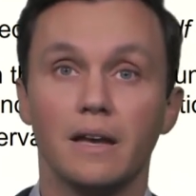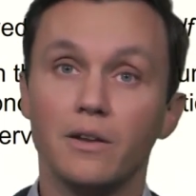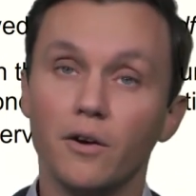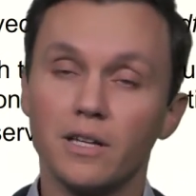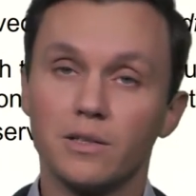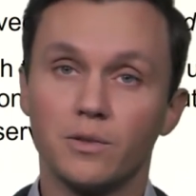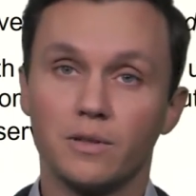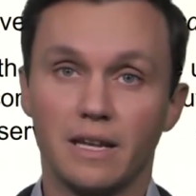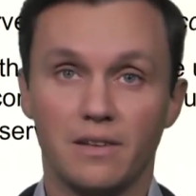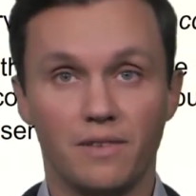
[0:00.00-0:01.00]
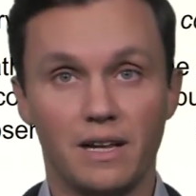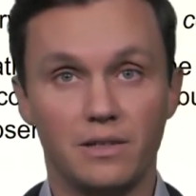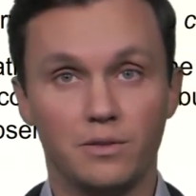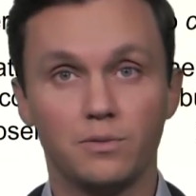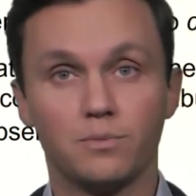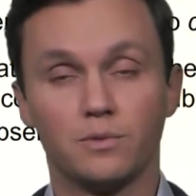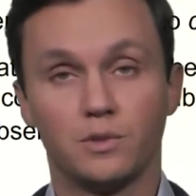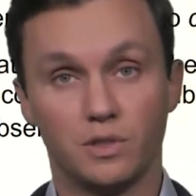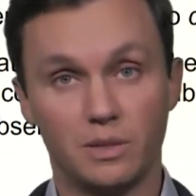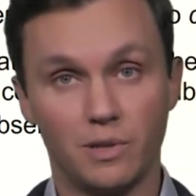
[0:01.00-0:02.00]
In order to get a value,
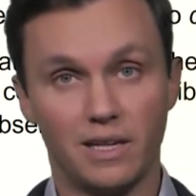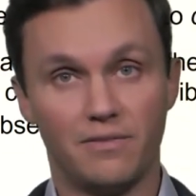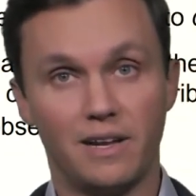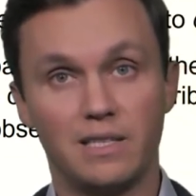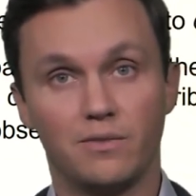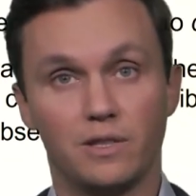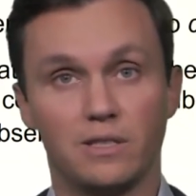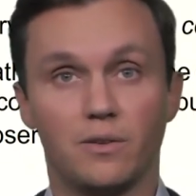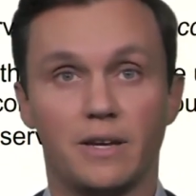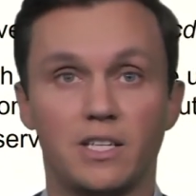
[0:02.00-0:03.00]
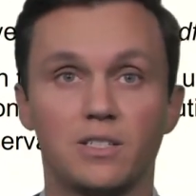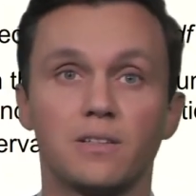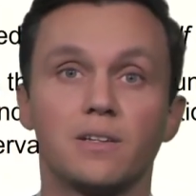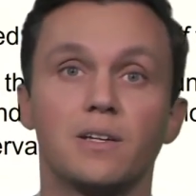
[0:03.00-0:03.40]
to simulate a value for this location,